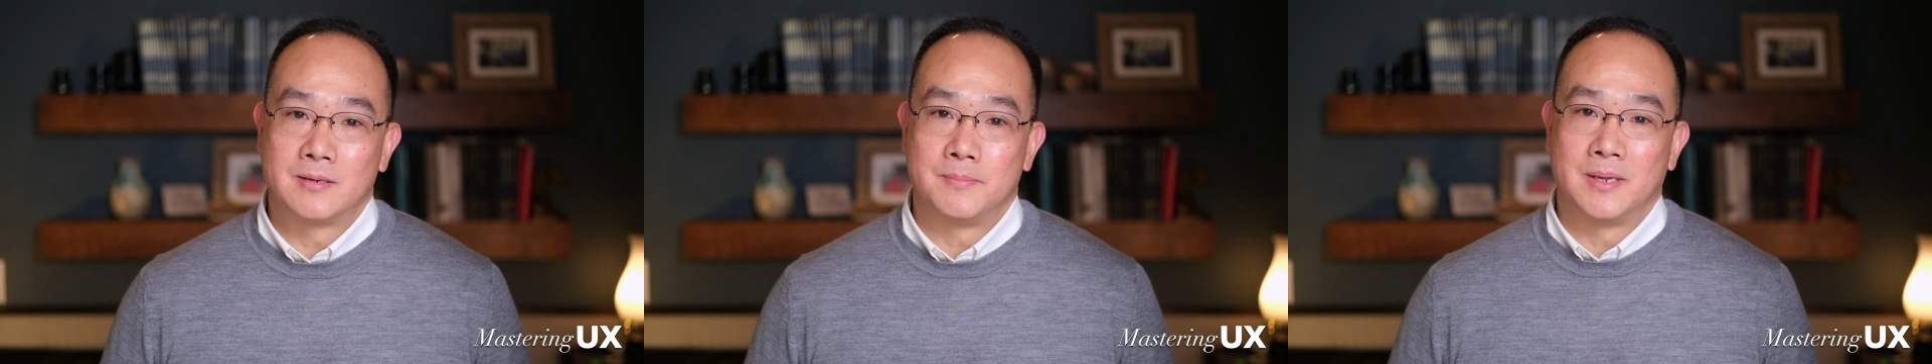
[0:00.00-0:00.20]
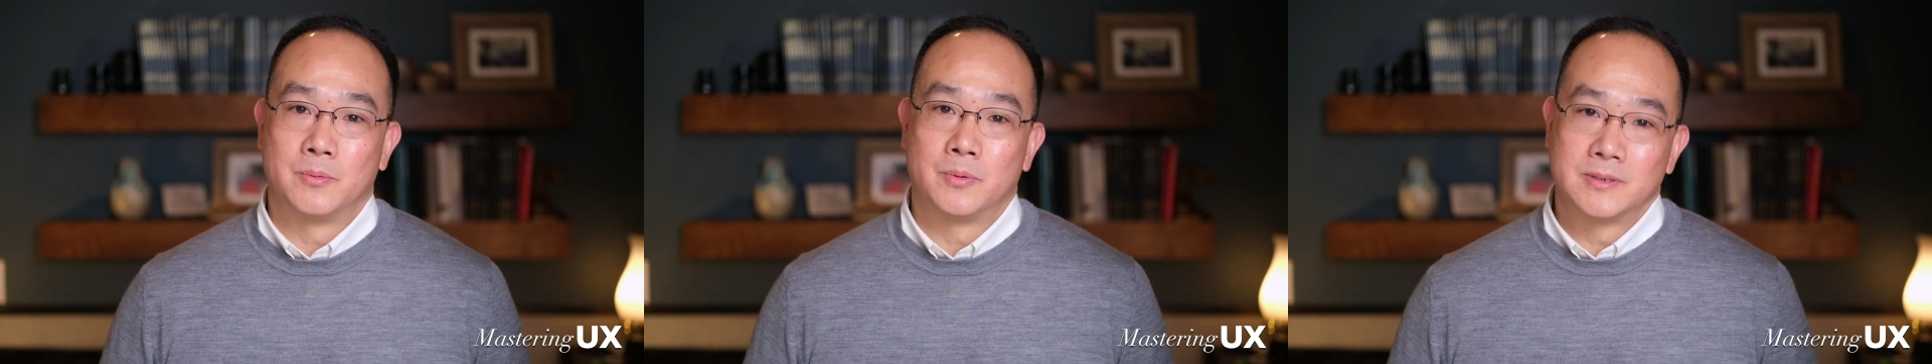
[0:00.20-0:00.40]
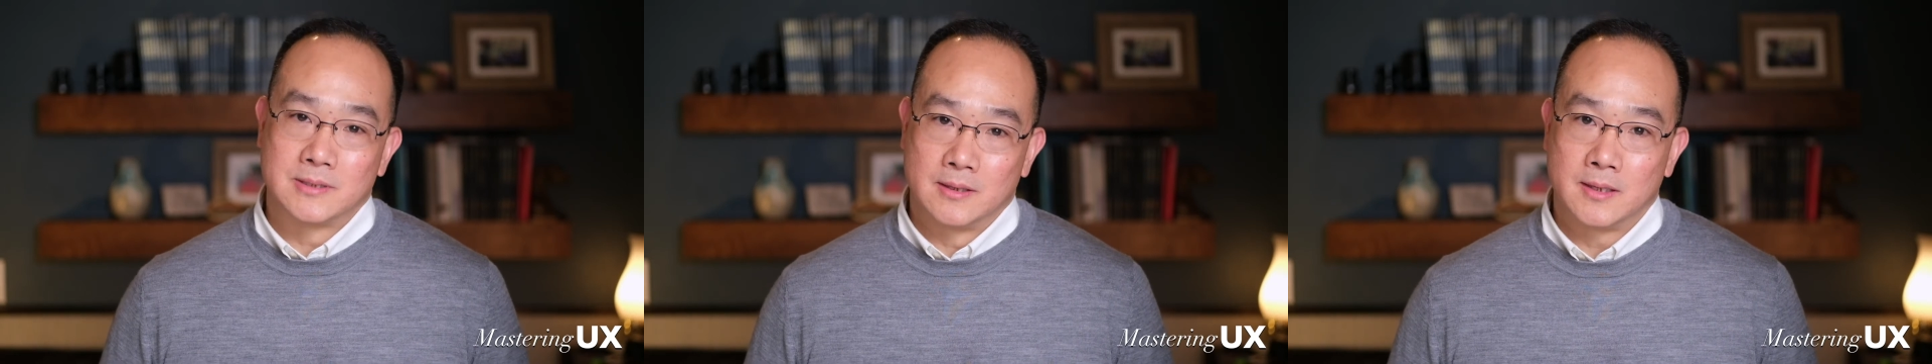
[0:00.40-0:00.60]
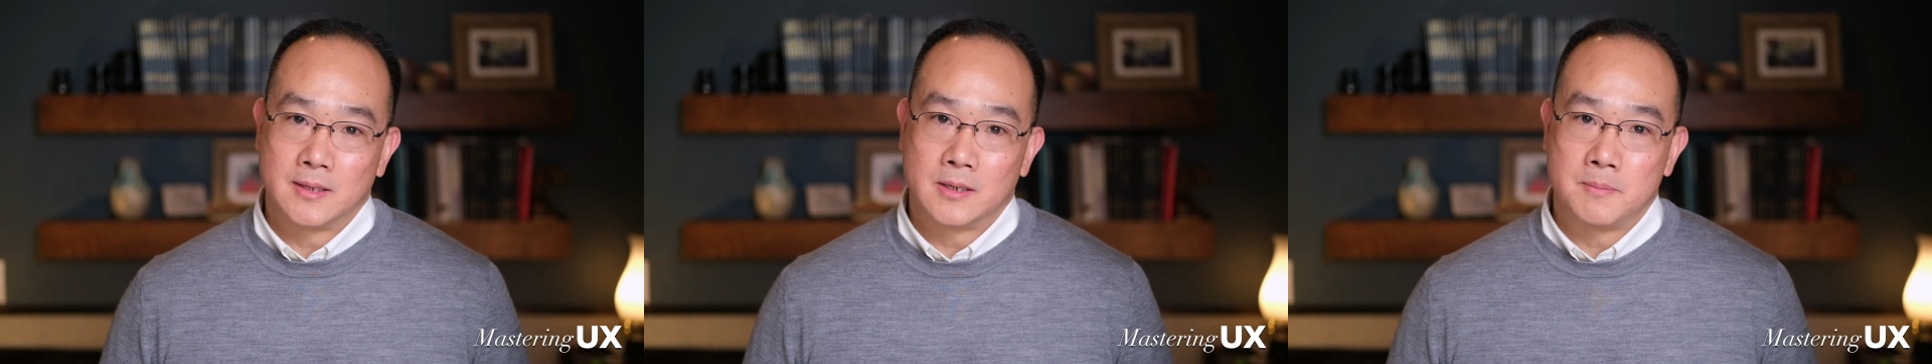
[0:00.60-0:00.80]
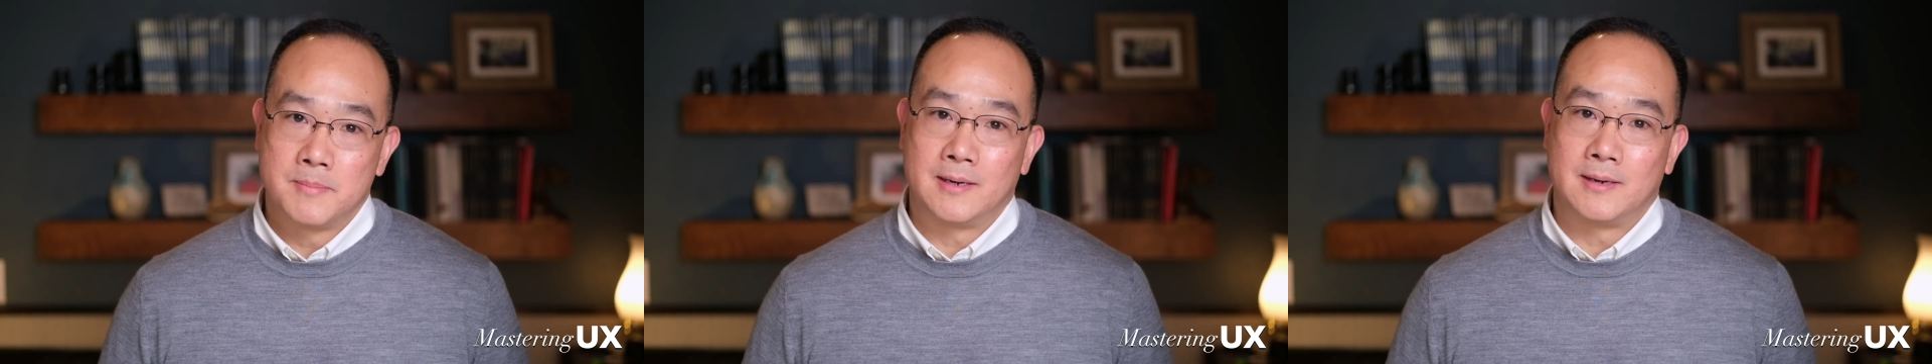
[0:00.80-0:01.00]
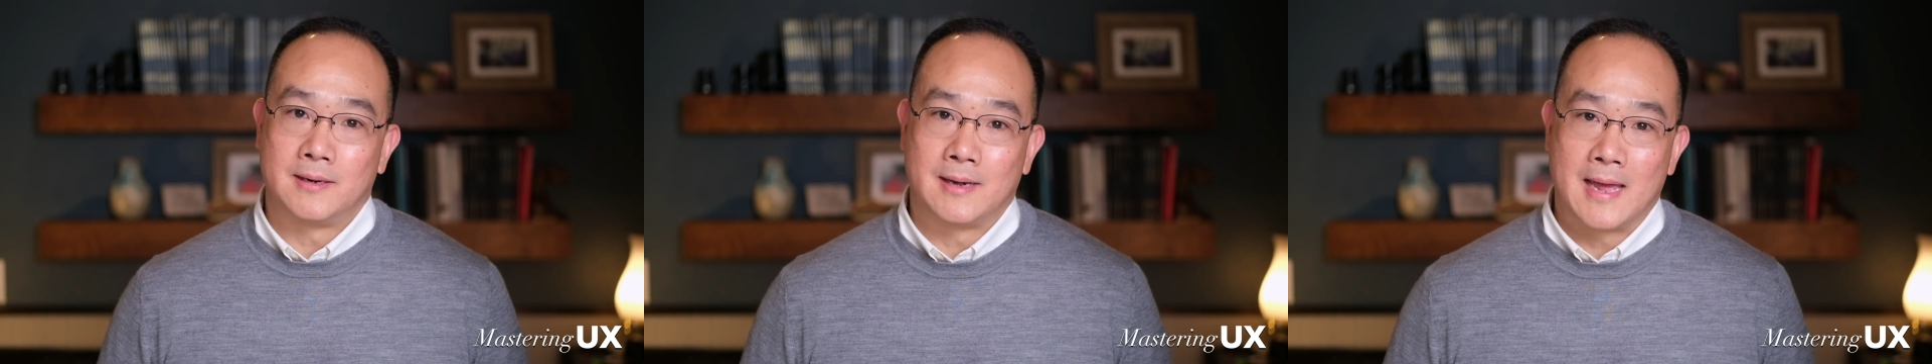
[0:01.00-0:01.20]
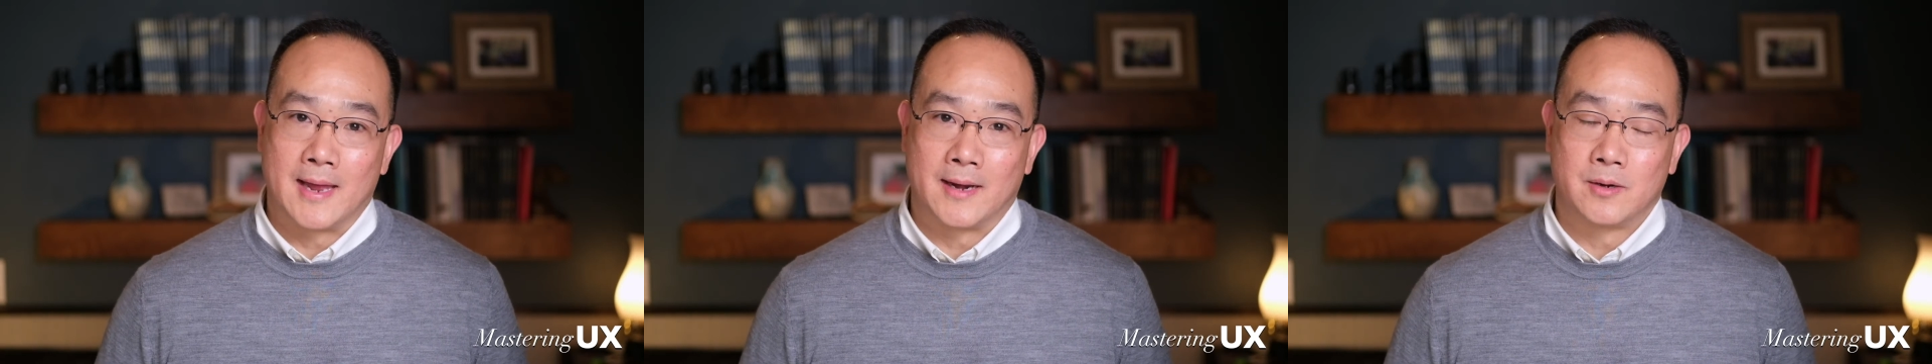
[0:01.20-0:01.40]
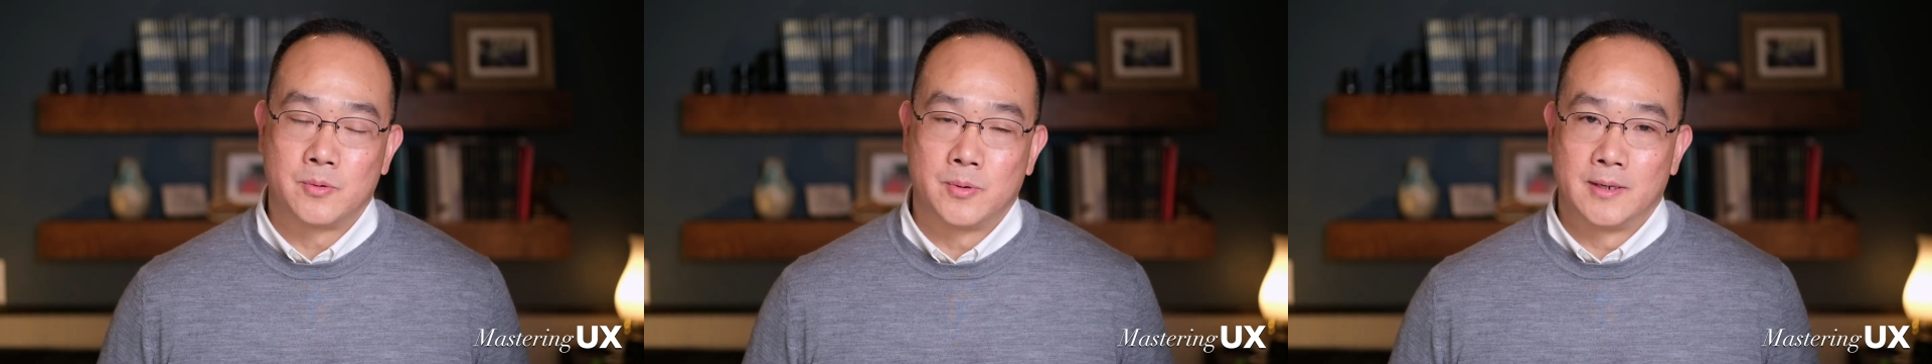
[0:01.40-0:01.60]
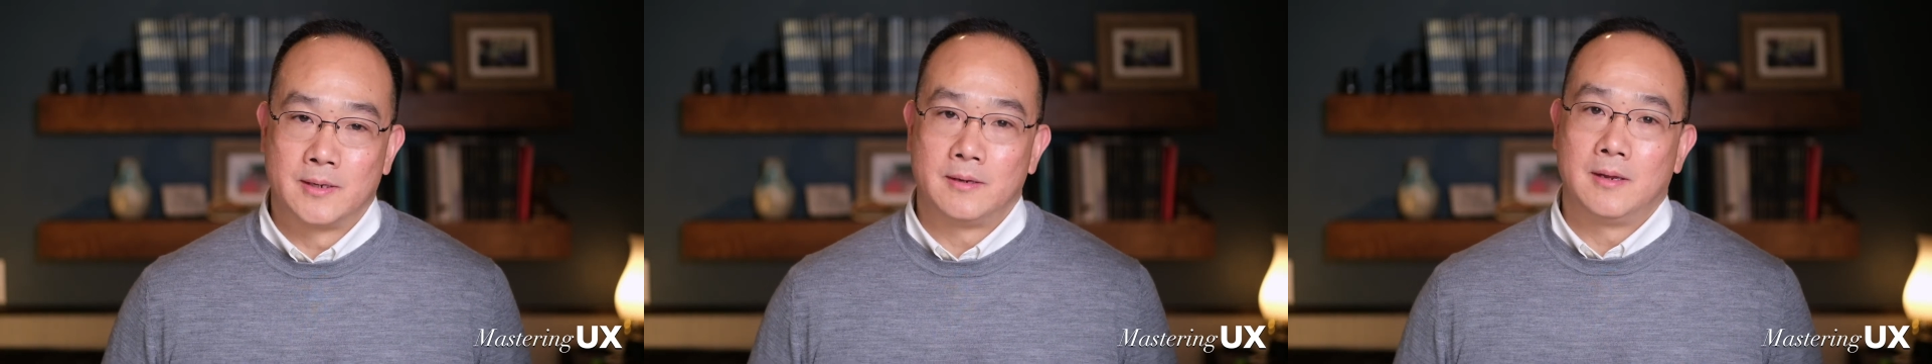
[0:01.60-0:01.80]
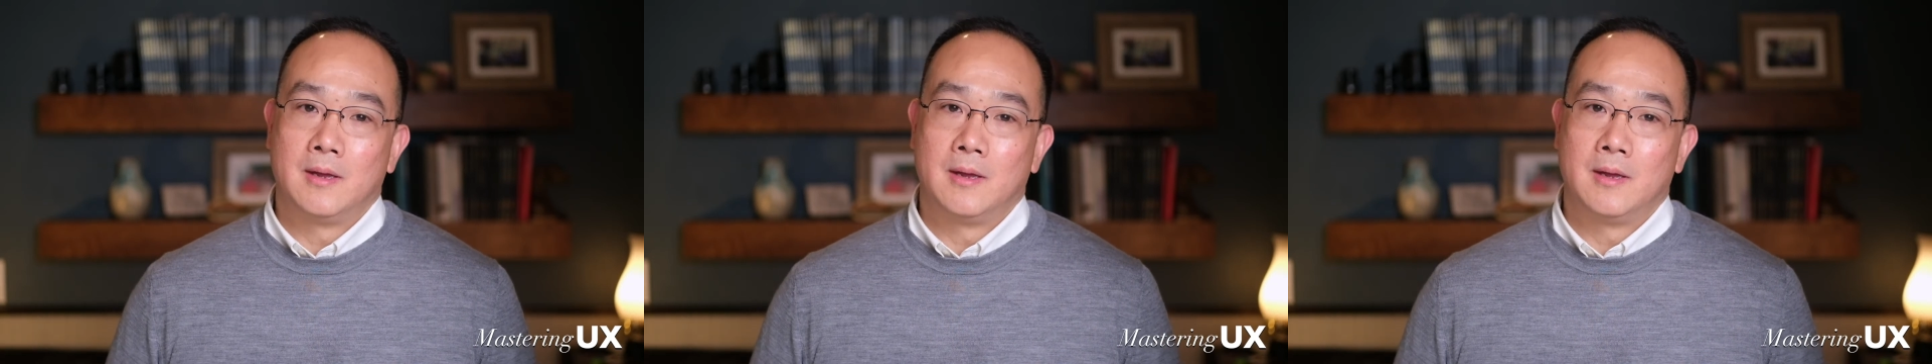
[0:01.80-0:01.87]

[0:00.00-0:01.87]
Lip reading: to me was a little bit inadequate.